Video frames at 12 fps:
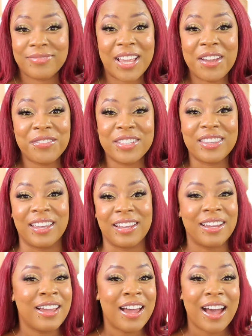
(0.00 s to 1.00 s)

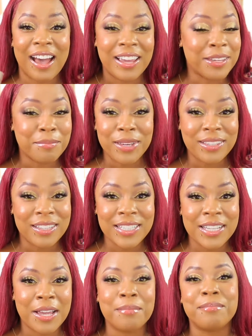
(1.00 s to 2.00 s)
everything. I can pick
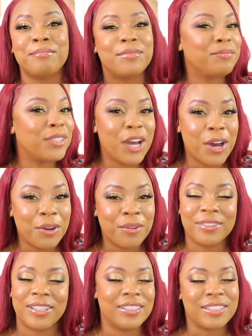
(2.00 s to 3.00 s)
this up,
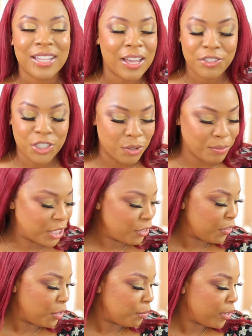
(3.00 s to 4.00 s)
go, and just have so much
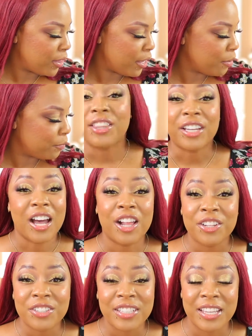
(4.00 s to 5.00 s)
fun with it. The
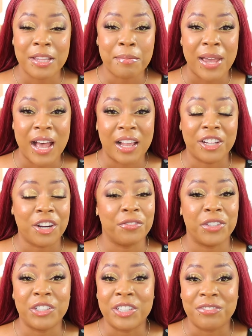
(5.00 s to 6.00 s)
colors in the palette are
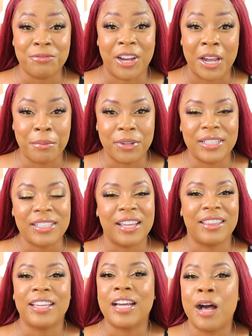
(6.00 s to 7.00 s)
very vibrant
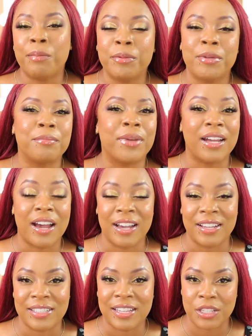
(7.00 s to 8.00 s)
and they complement my
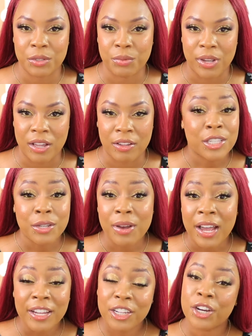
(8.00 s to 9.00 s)
eyes as well. So
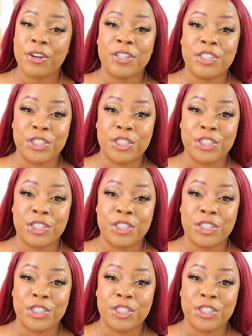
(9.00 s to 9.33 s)
I encourage